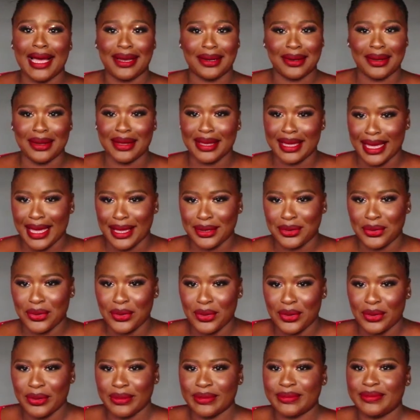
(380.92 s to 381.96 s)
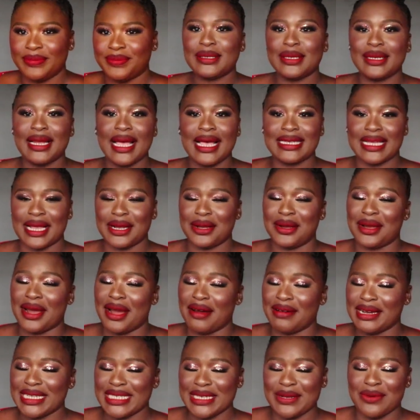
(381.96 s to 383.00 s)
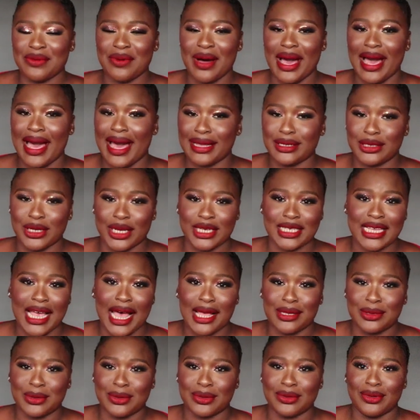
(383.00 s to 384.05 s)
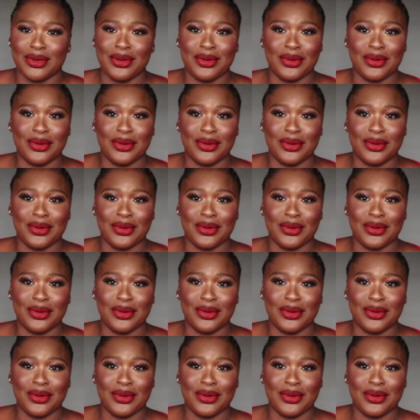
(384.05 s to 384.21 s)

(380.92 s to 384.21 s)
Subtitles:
don't get to. So that's another reason why I just had to,